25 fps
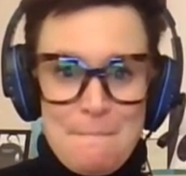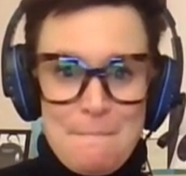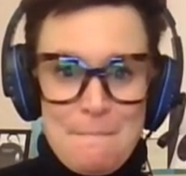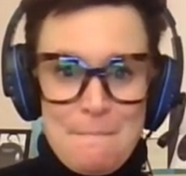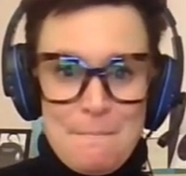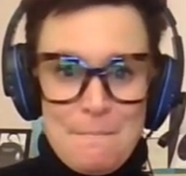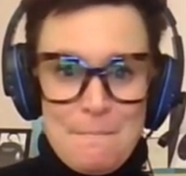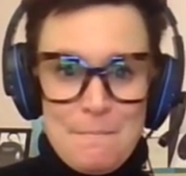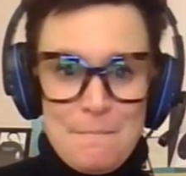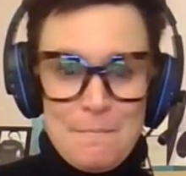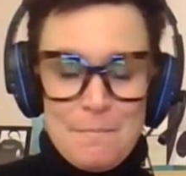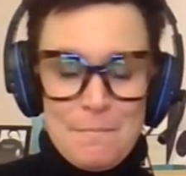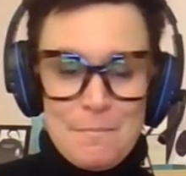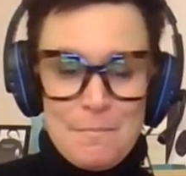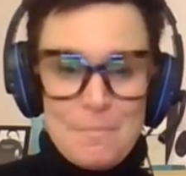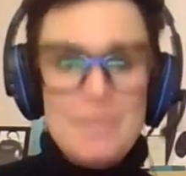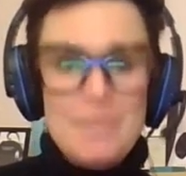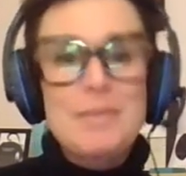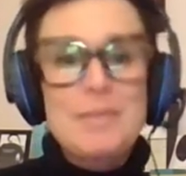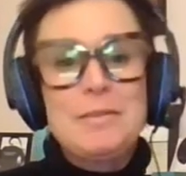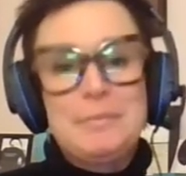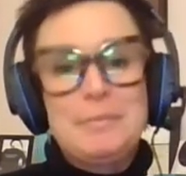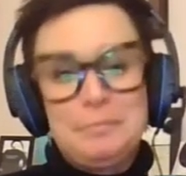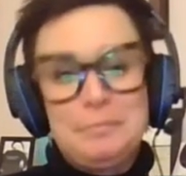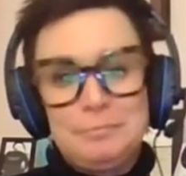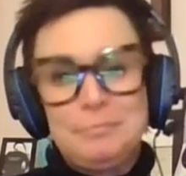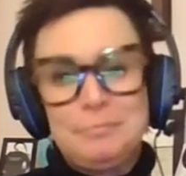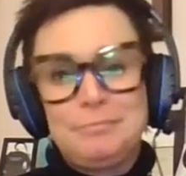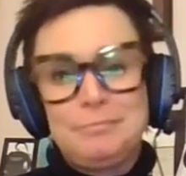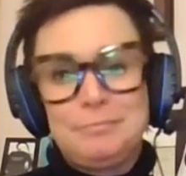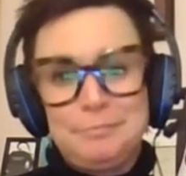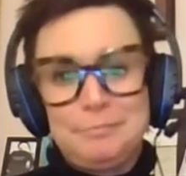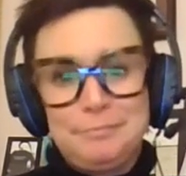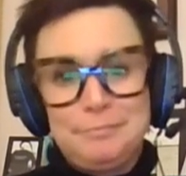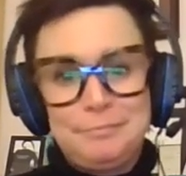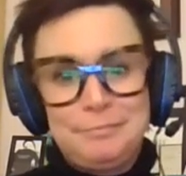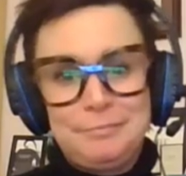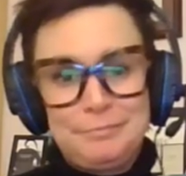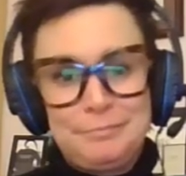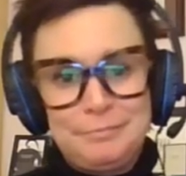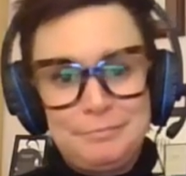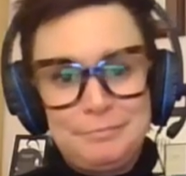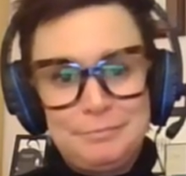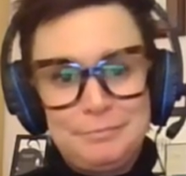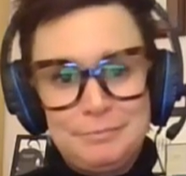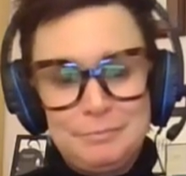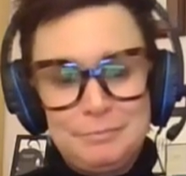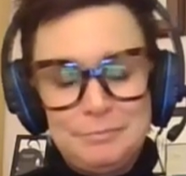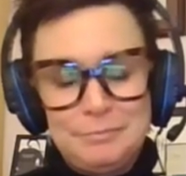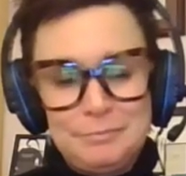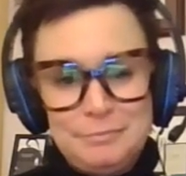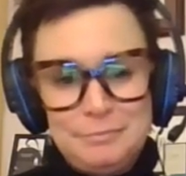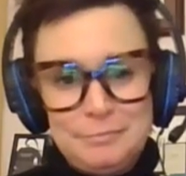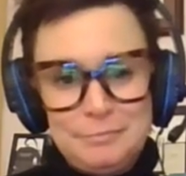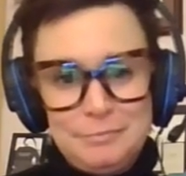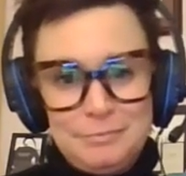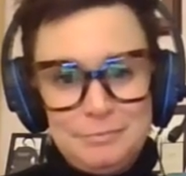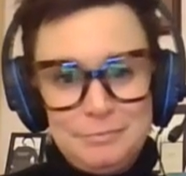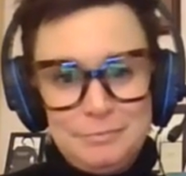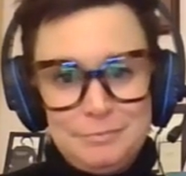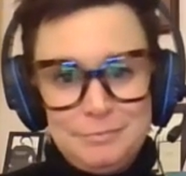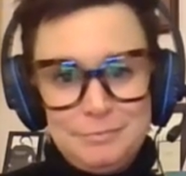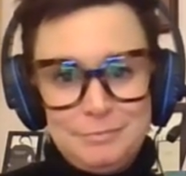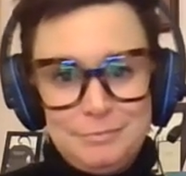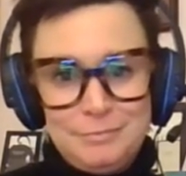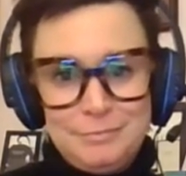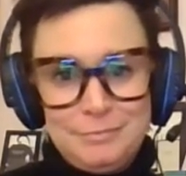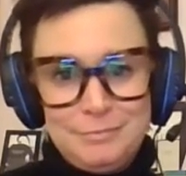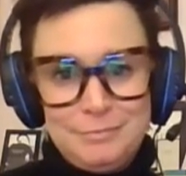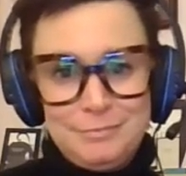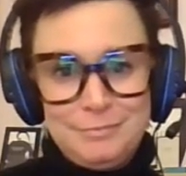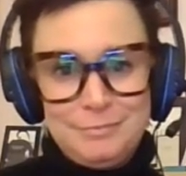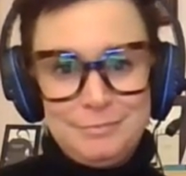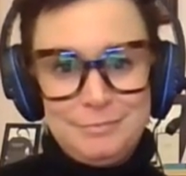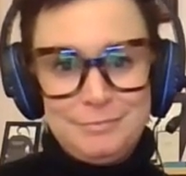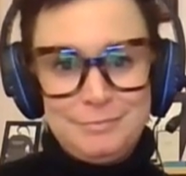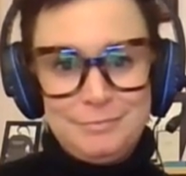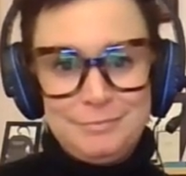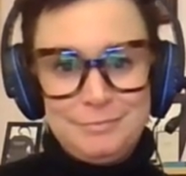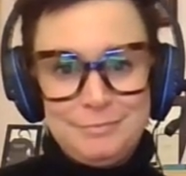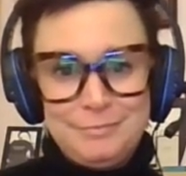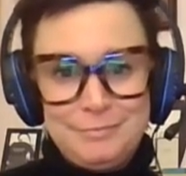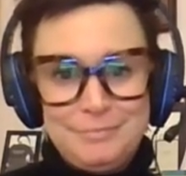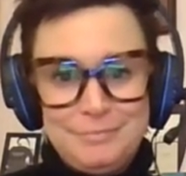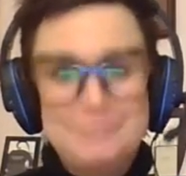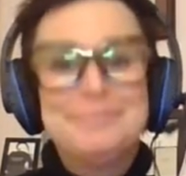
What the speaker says: The person shown says nothing.